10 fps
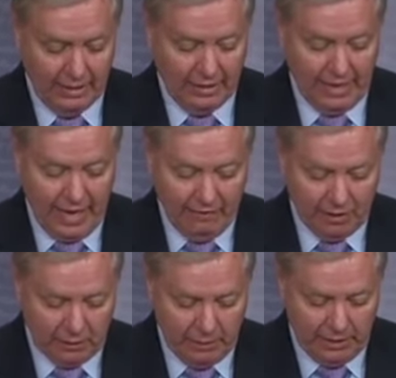They haven't
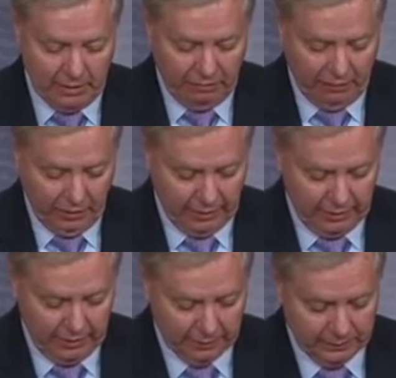committed a
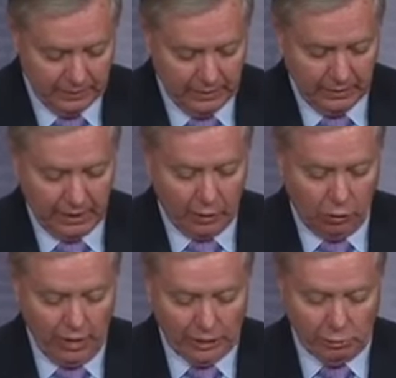felony. They
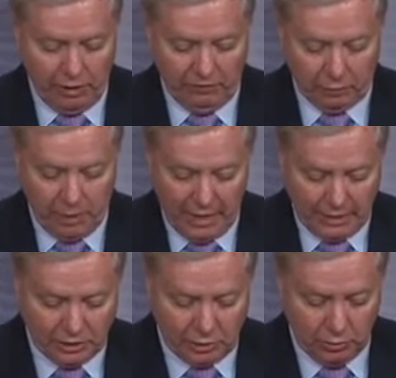graduate from high
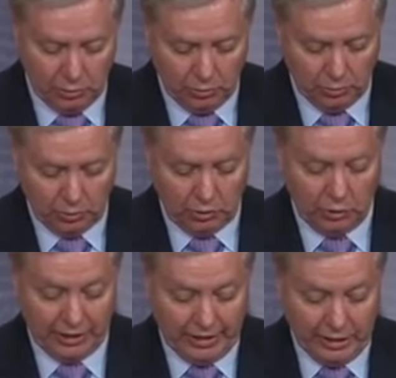school
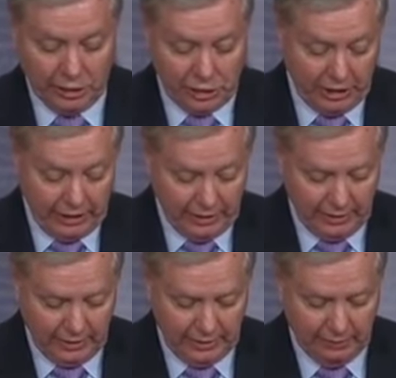or get a G E
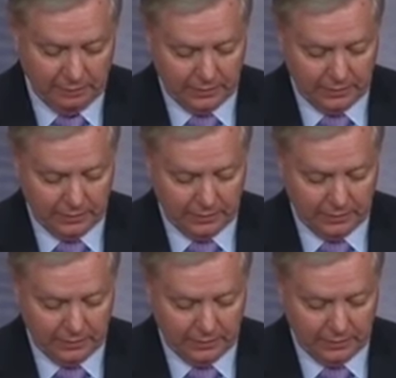D.